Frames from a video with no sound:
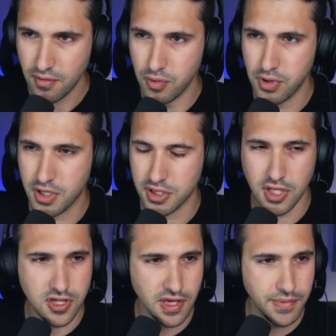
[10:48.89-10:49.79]
Look at the
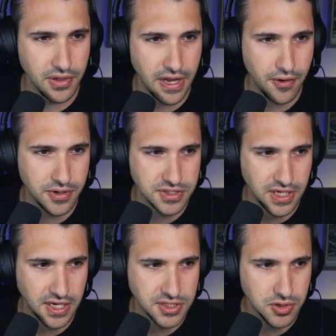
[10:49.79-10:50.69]
similarities,
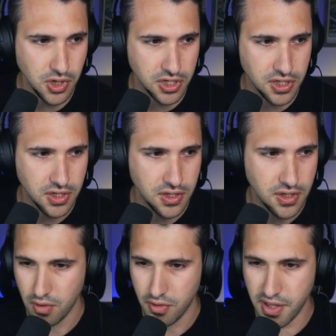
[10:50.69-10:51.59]
guys. Look.
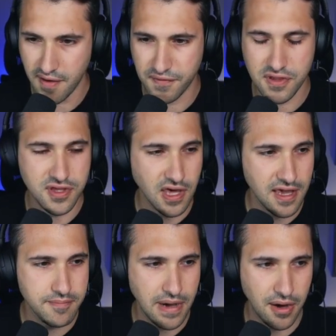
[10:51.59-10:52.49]
They have the
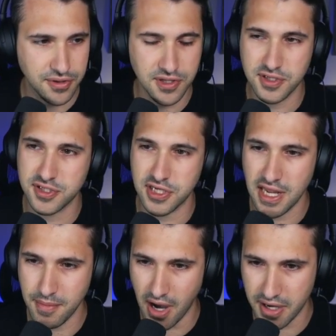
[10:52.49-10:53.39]
same mouth and the
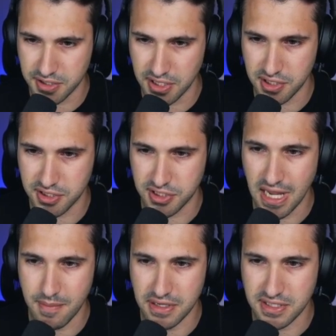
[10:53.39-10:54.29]
same eyes and the
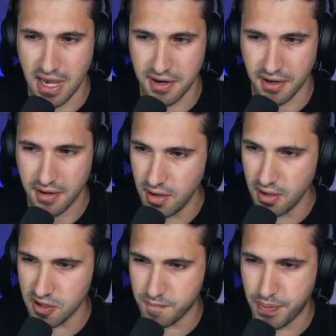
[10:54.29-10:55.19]
same antenna.
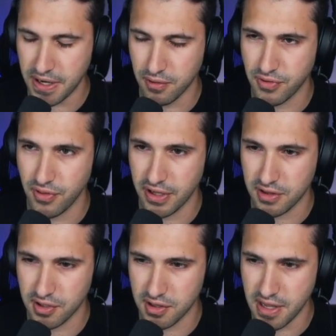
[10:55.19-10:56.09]
Is bigger... Like,
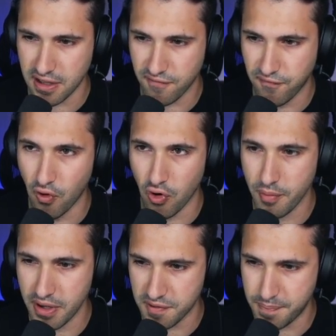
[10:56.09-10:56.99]
the next form
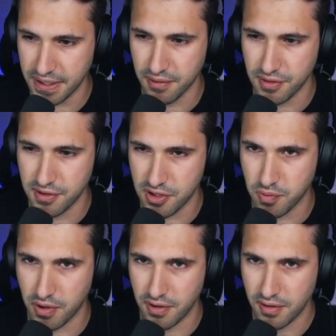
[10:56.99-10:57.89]
is bigger than this
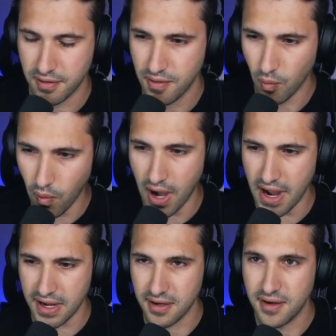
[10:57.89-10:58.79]
one.
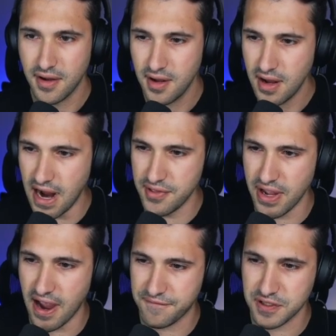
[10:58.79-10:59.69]
Why? And they
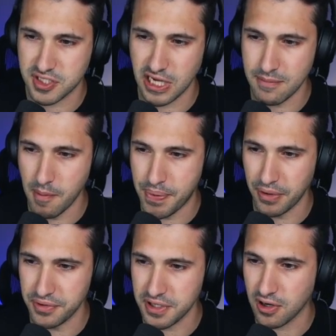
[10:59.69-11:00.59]
have the same
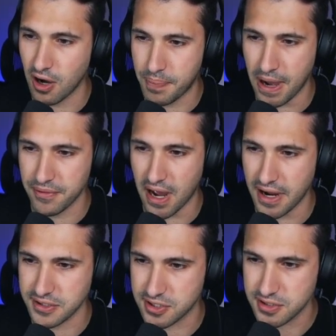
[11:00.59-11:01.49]
ability, compound
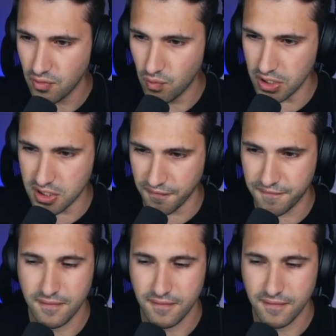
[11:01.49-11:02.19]
eyes. What the...